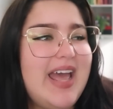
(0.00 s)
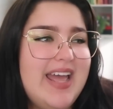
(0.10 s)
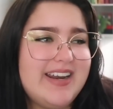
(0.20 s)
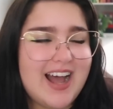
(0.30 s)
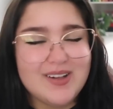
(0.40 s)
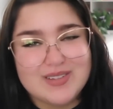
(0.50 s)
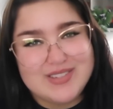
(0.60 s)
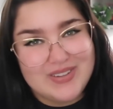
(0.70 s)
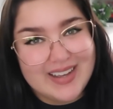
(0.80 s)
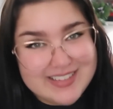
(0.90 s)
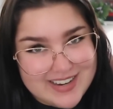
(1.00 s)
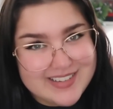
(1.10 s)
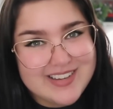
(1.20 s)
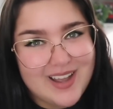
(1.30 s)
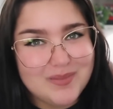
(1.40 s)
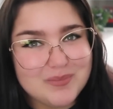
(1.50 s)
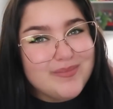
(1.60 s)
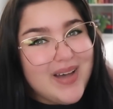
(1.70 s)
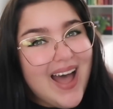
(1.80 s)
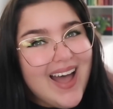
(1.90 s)
and I will see you guys next time.
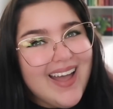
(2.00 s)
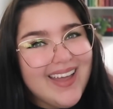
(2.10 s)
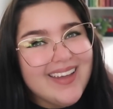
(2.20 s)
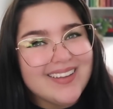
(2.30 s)
Bye!